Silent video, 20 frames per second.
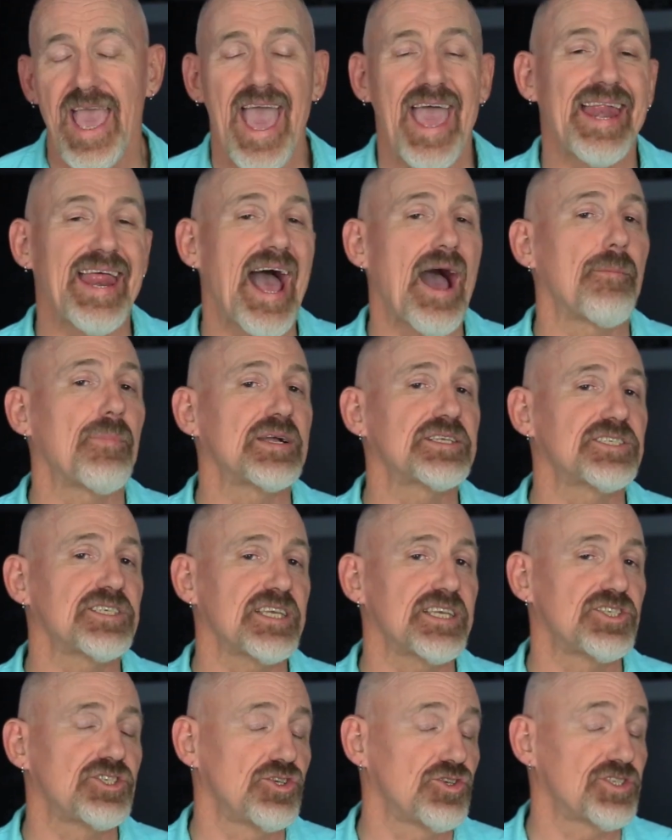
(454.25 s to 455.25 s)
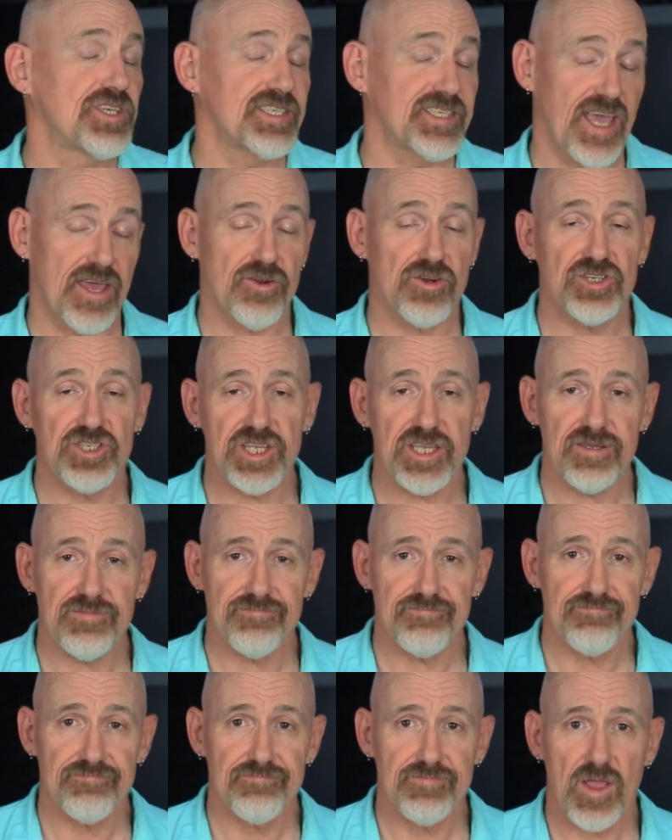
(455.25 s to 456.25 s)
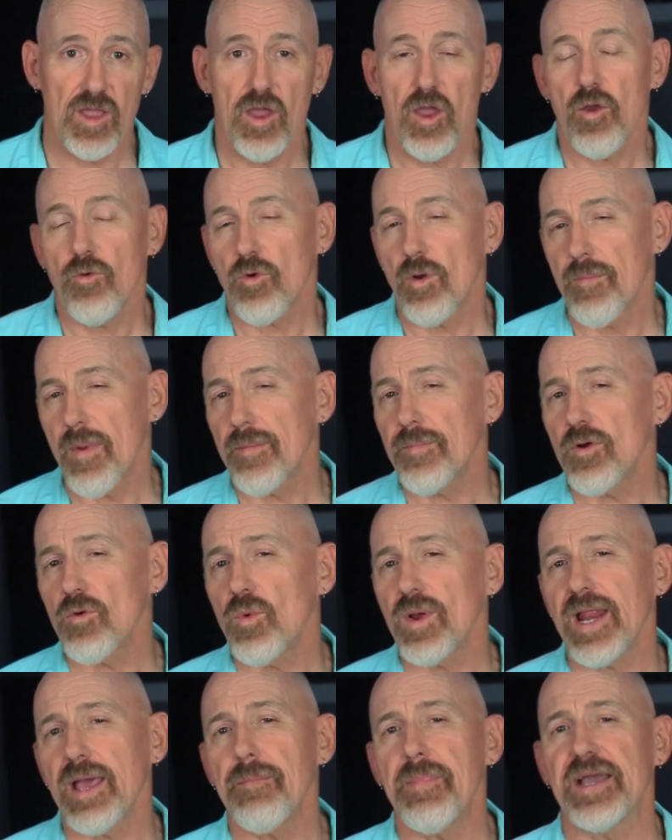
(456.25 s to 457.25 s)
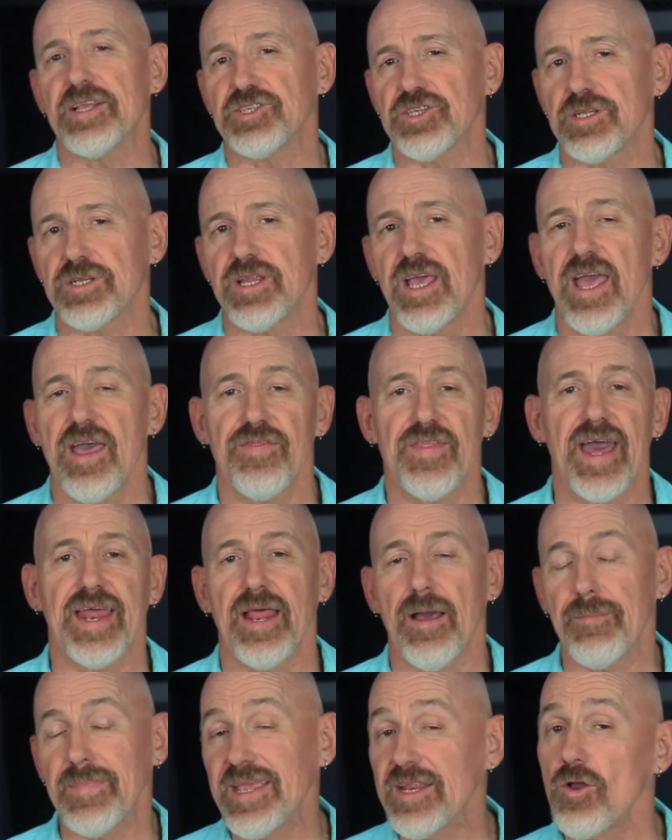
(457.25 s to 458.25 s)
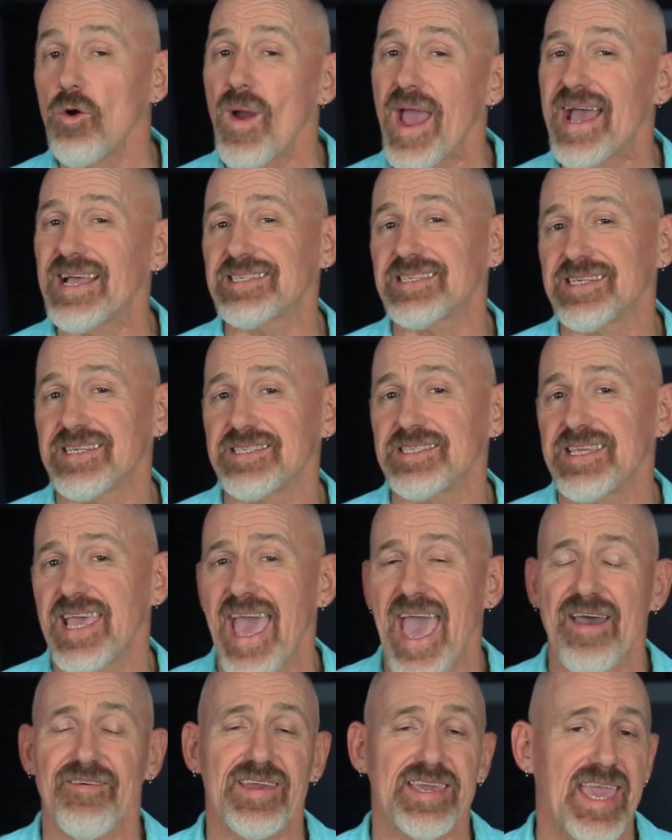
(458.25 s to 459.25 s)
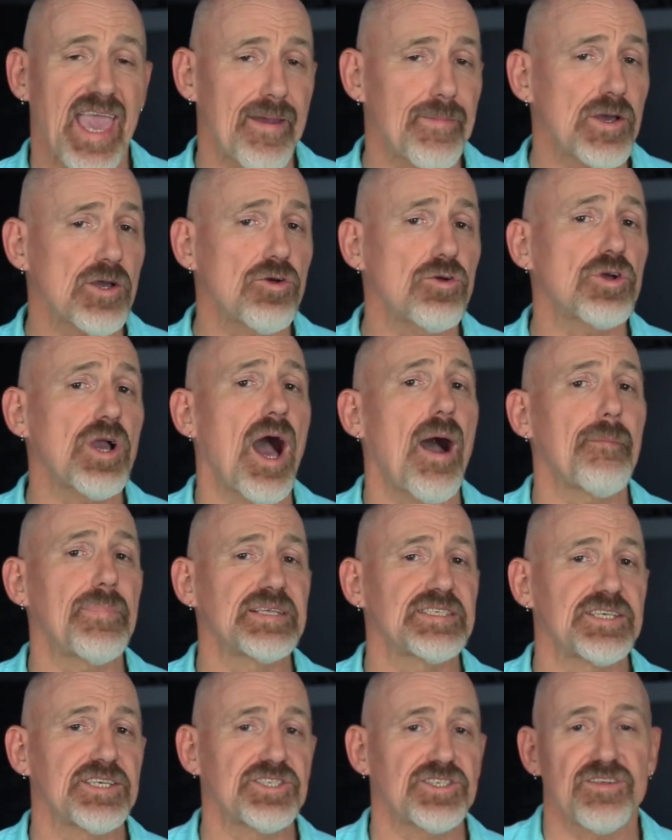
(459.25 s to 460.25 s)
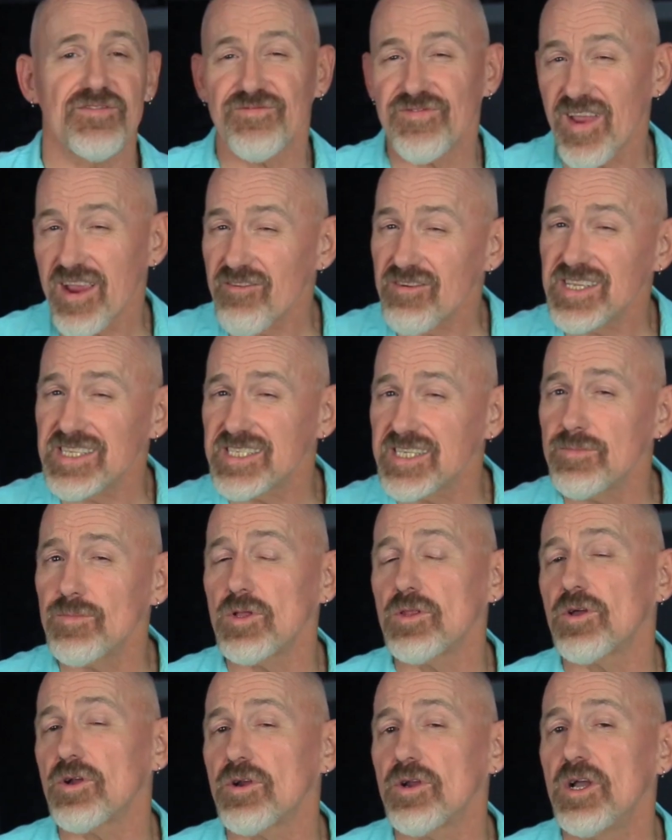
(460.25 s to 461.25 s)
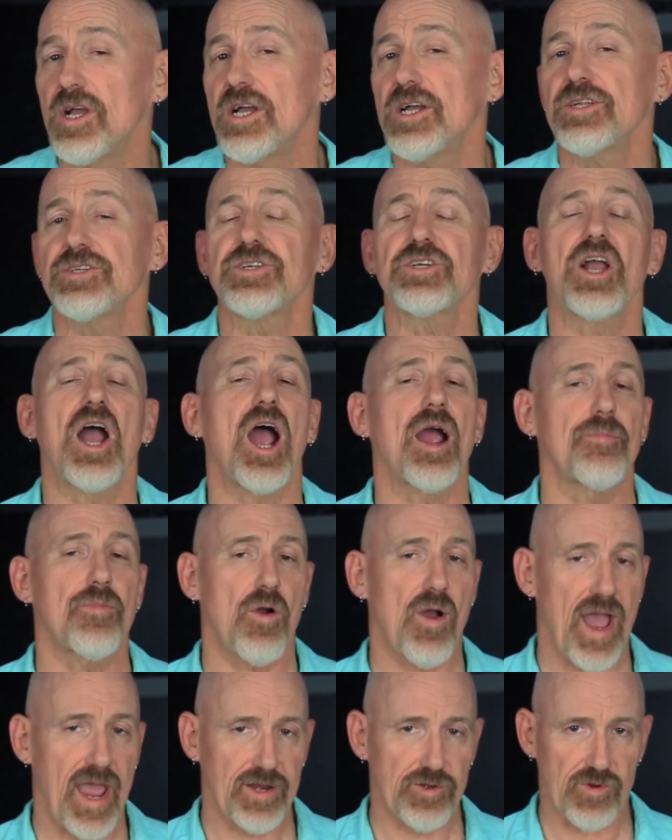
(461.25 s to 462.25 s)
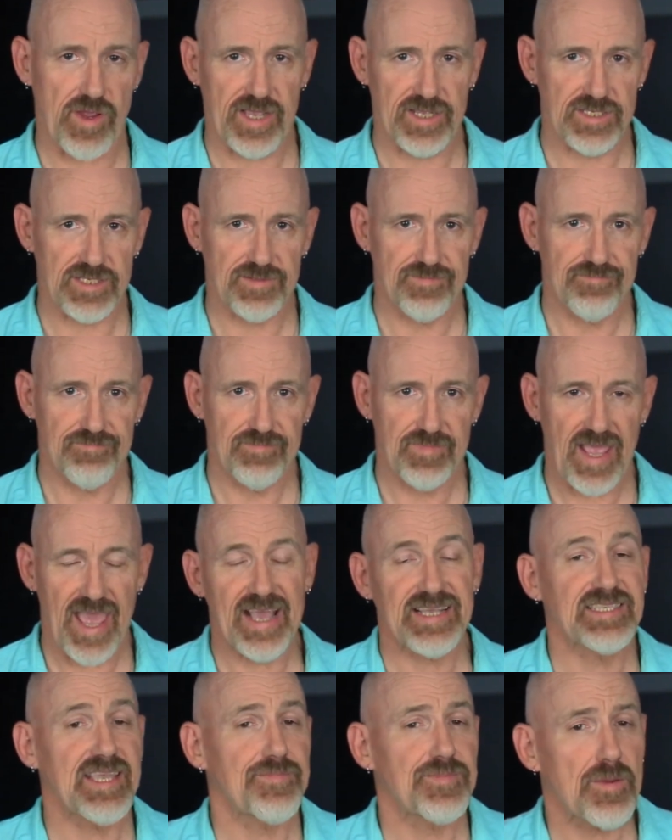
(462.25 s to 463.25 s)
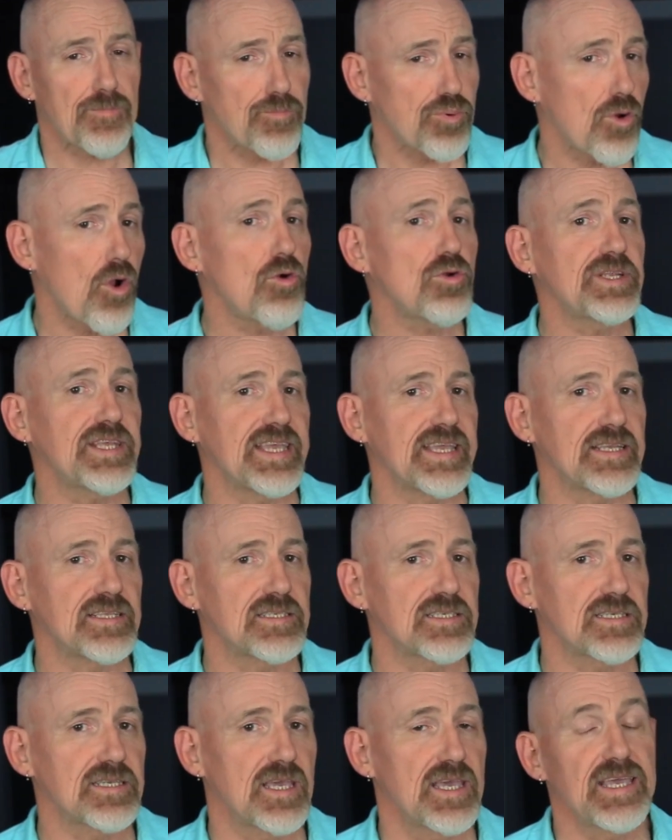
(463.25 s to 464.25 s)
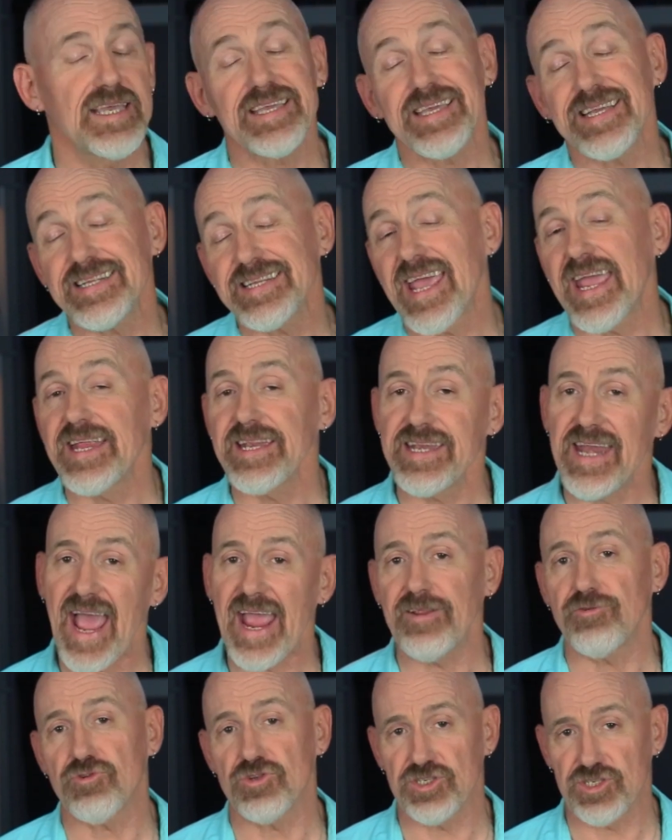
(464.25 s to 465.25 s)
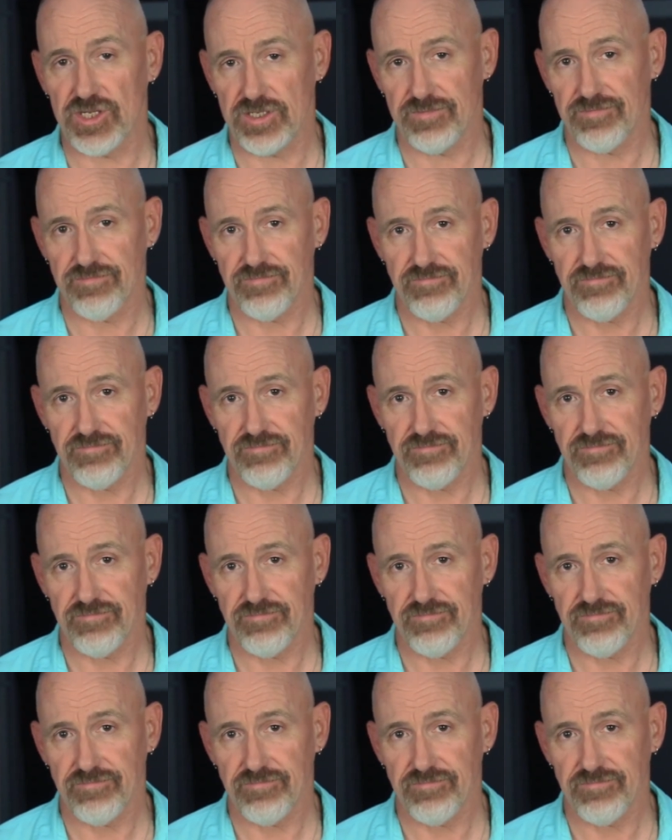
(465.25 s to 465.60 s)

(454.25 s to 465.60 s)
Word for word: and how much is used as energy? Remember when I mentioned that amino acids have a chemical composition very similar to carbohydrates, except that proteins contain nitrogen,